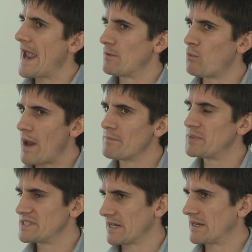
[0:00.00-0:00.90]
at one
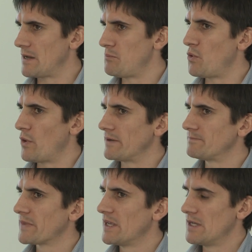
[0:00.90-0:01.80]
particular point.
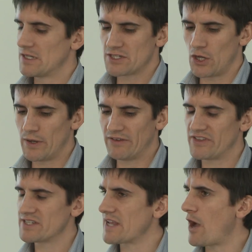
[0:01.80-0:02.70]
So if
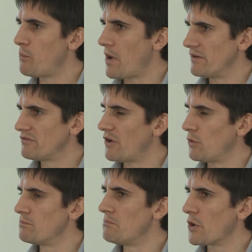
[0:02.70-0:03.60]
this alpine
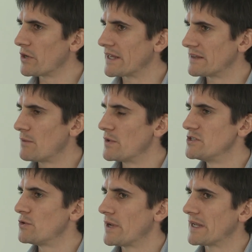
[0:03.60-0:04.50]
fault modelling that we're
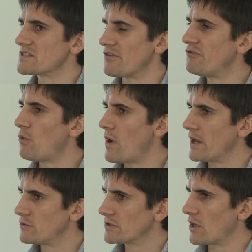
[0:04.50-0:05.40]
doing is a
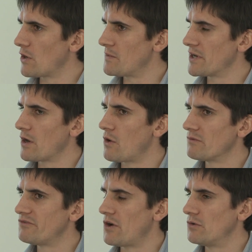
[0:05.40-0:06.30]
400 kilometre
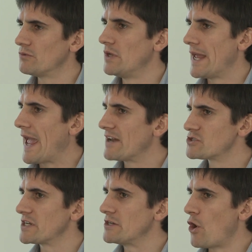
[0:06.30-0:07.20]
long fault,
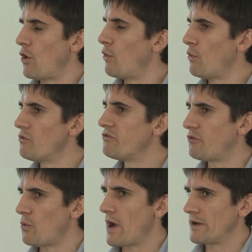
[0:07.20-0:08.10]
actually not all
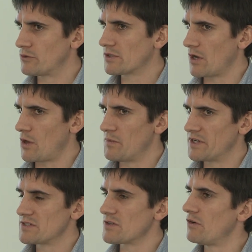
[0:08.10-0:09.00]
400
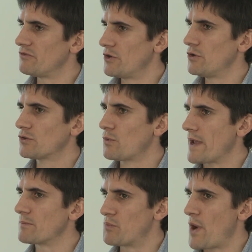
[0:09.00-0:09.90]
kilometres of the
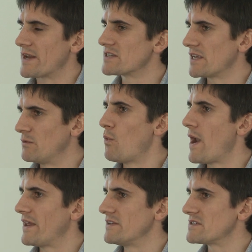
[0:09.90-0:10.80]
earthquake breaks in
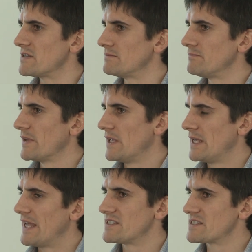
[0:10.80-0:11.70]
one instant.
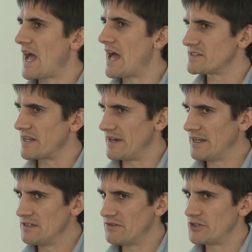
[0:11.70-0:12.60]
It starts at an
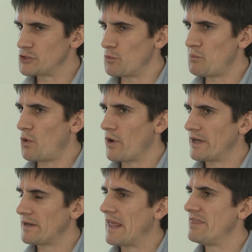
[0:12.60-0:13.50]
individual
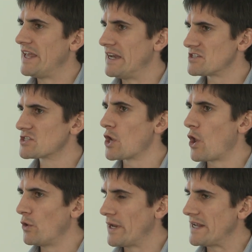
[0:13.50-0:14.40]
point and then it
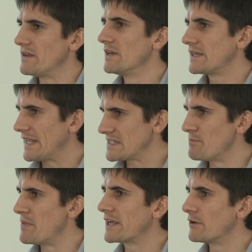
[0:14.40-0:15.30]
slowly gets
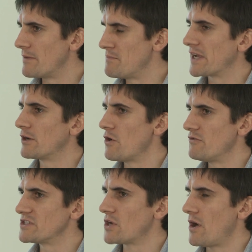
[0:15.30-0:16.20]
bigger and bigger
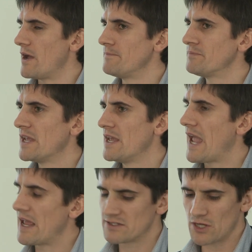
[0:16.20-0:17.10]
over time.
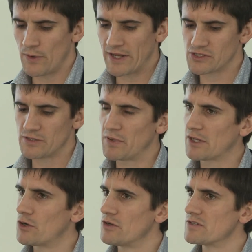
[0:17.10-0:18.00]
And so actually,
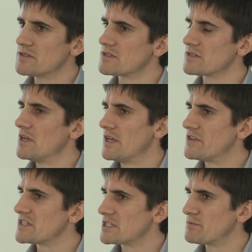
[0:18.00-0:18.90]
because
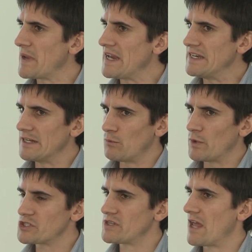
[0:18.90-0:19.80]
the speed at
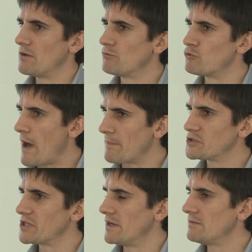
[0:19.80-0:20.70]
which that
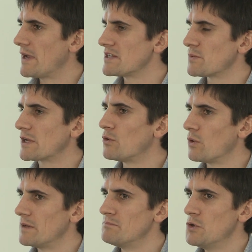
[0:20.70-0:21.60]
rupture, as we
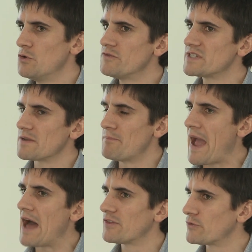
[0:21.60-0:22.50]
call it, moves is
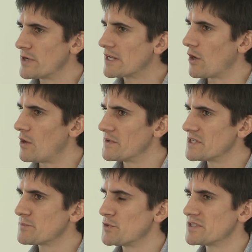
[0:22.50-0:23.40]
about 3
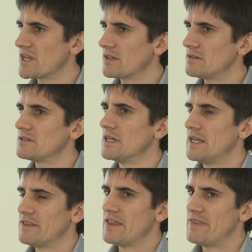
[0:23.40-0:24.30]
kilometres per second,
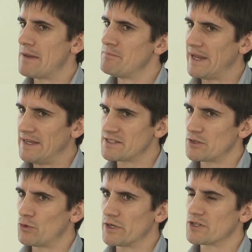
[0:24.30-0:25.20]
then that means
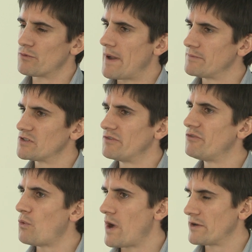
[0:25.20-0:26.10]
in order to rupture
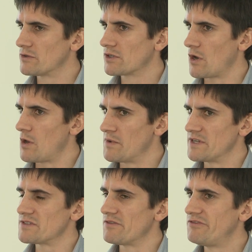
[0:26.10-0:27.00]
400
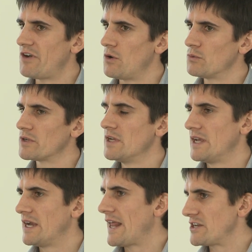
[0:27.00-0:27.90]
kilometres of fault,
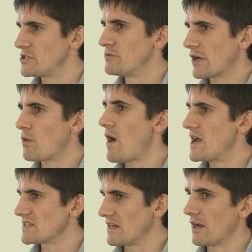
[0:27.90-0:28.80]
it actually
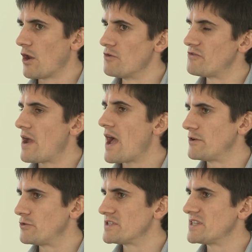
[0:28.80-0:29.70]
requires a little over
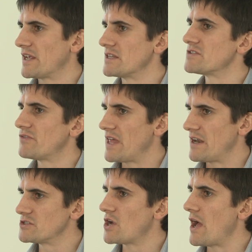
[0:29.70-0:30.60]
100 seconds for
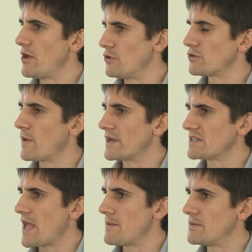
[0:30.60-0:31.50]
that entire earthquake
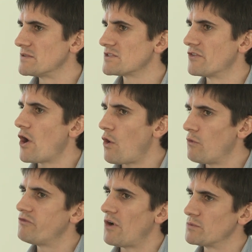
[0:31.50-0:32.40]
to happen. So the
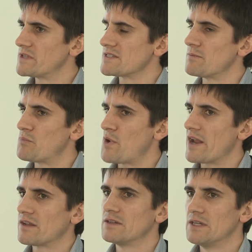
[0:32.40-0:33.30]
whole fault doesn't
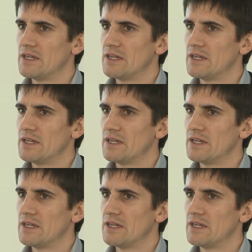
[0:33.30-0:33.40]
break